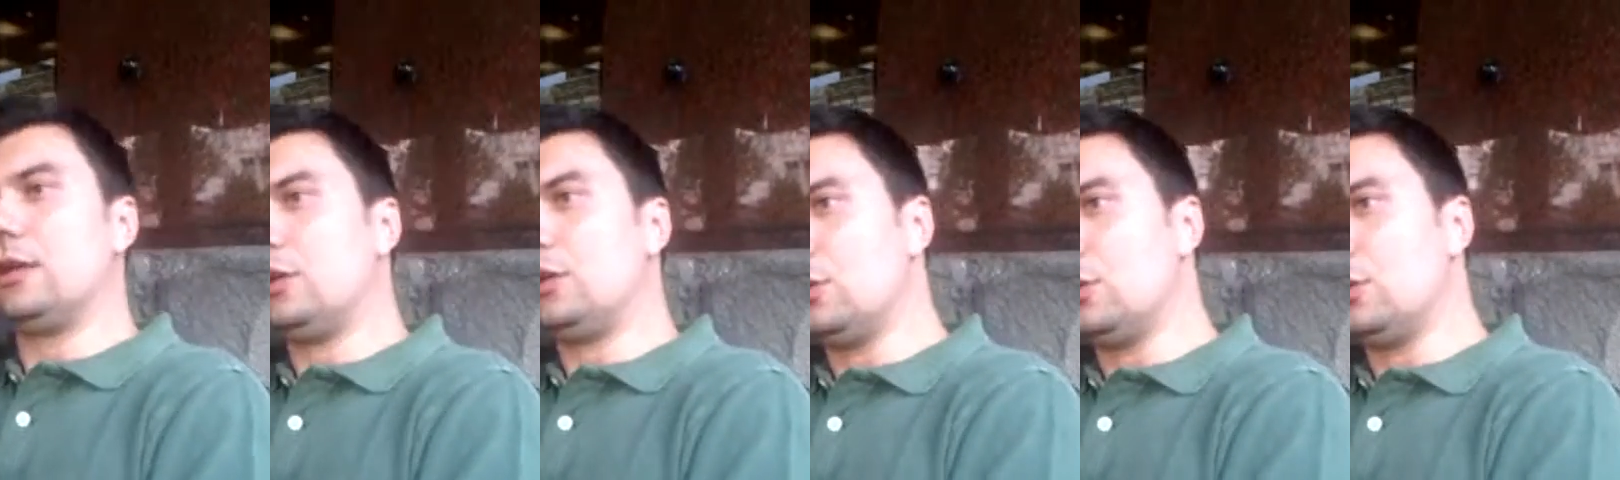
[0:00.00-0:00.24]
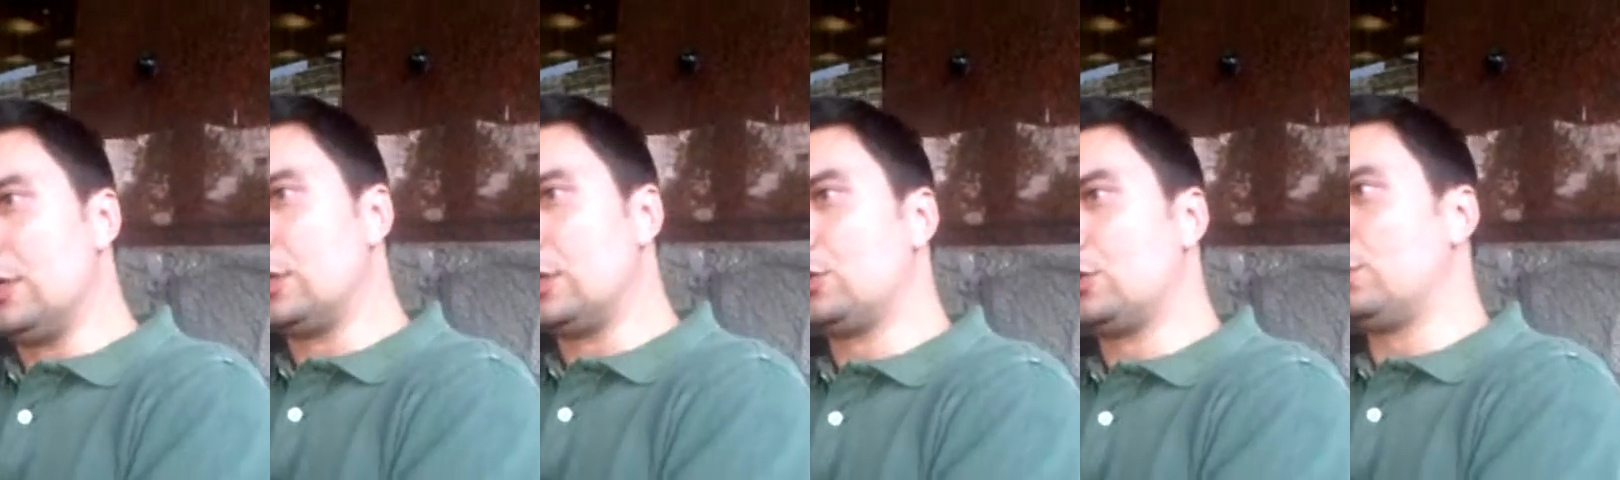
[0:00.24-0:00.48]

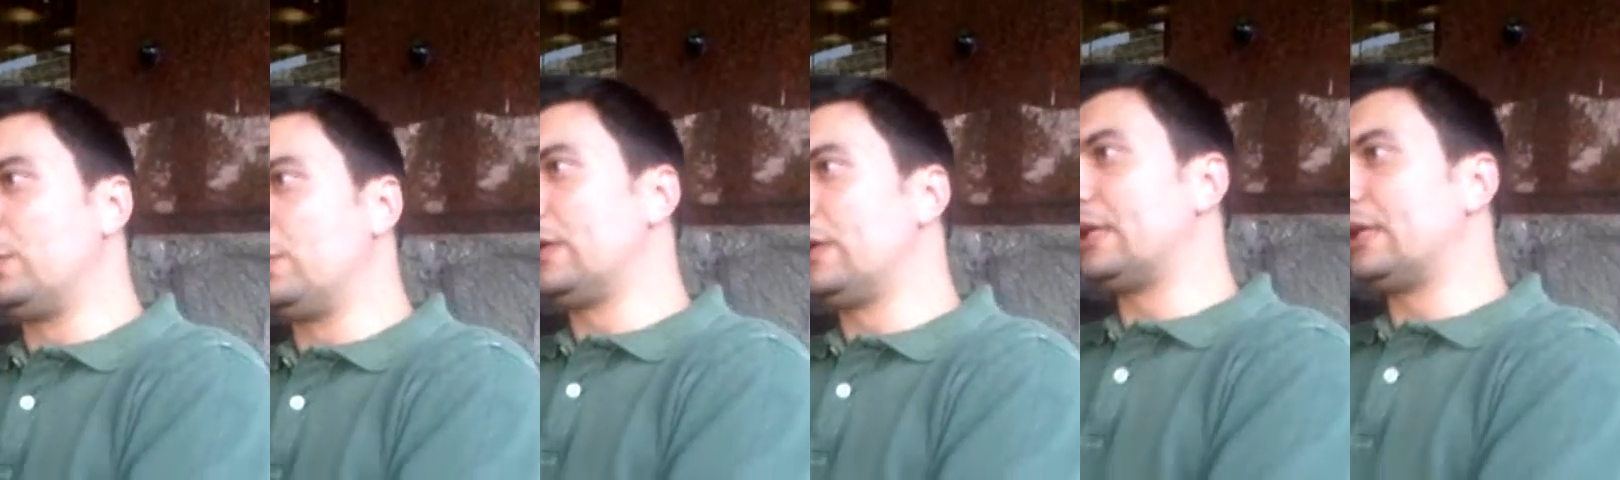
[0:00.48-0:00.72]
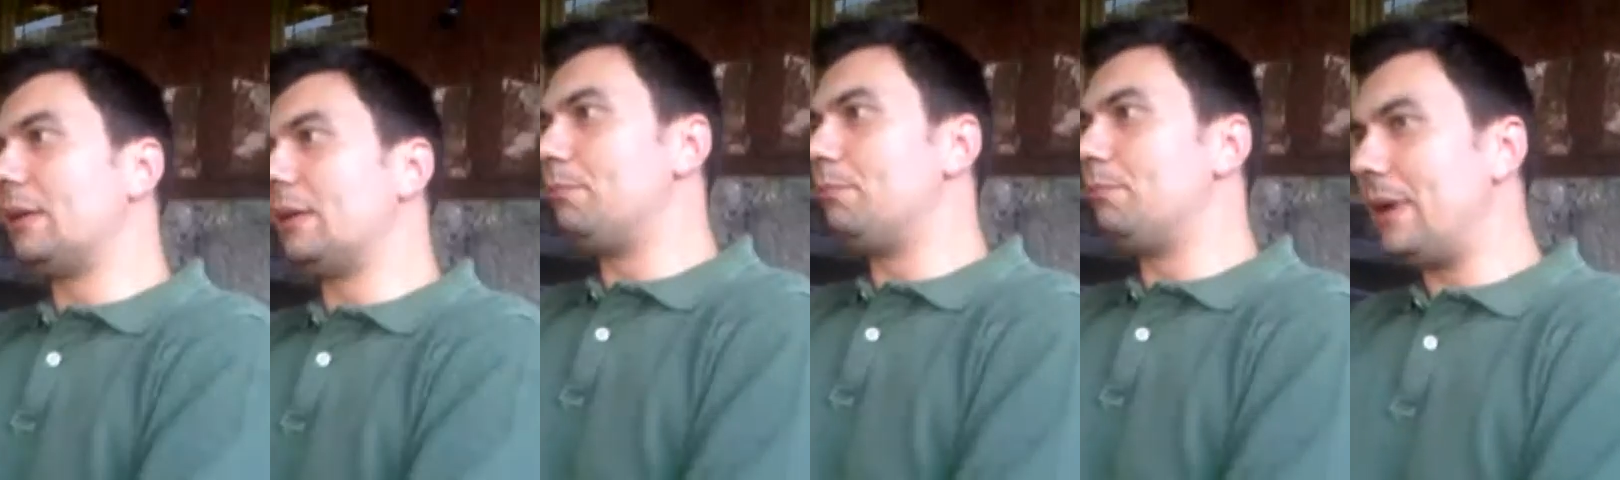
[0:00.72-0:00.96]
You need to
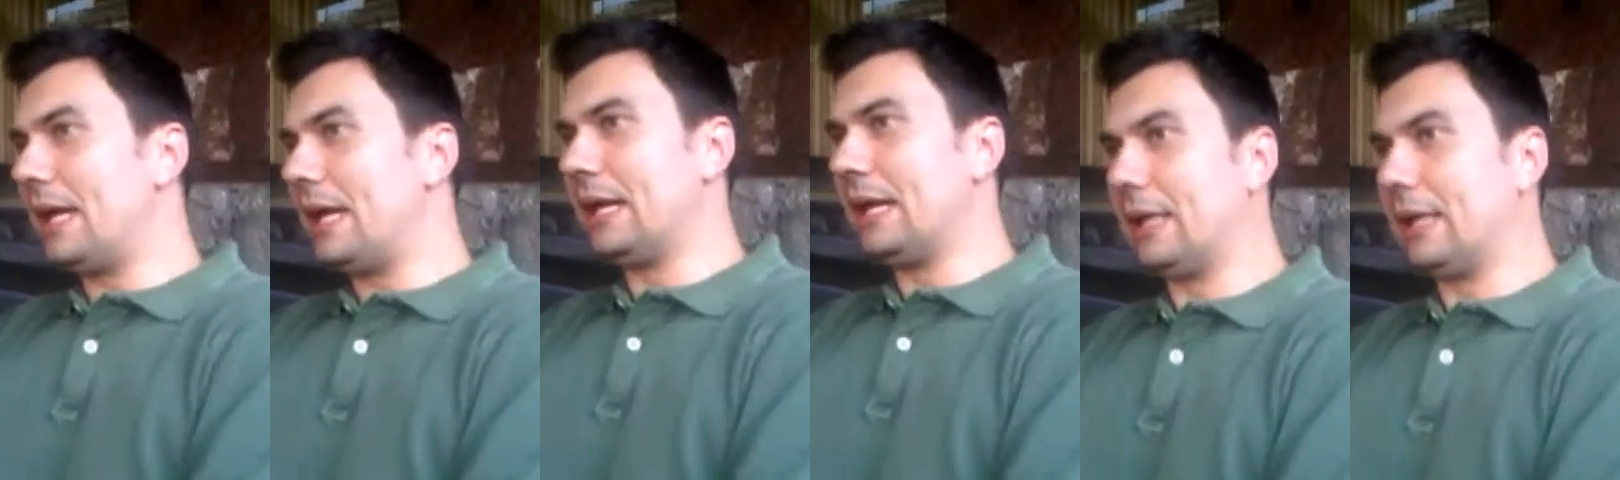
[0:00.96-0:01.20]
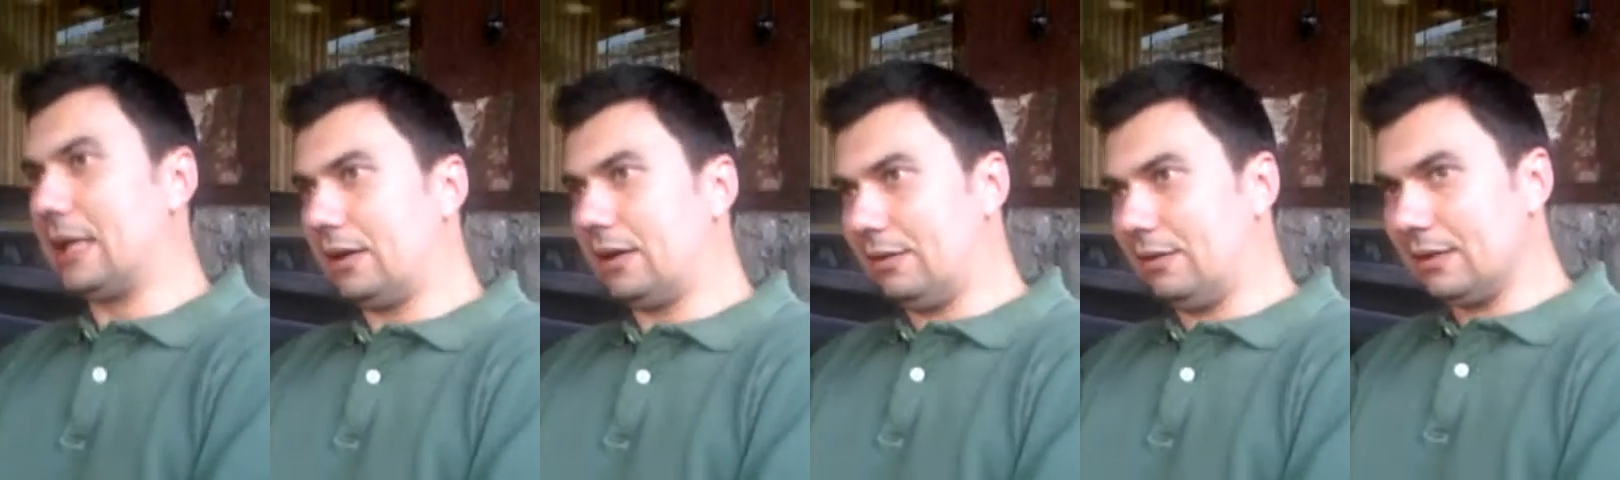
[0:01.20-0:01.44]
bring them
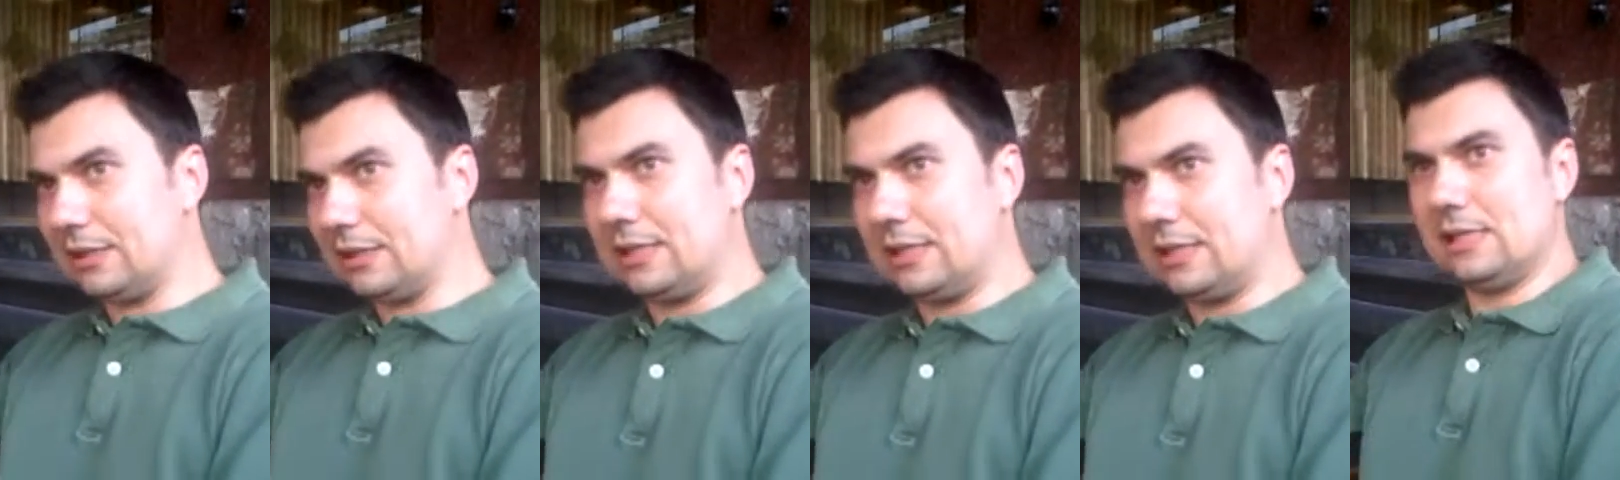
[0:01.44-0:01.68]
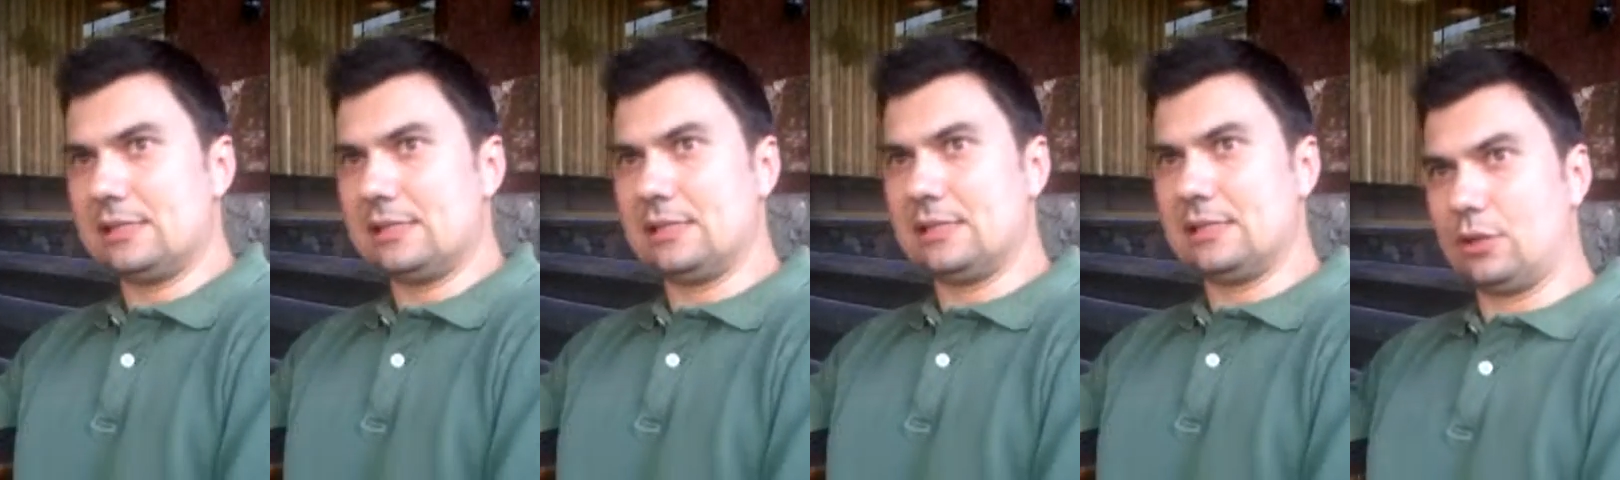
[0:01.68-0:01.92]
bank guarantees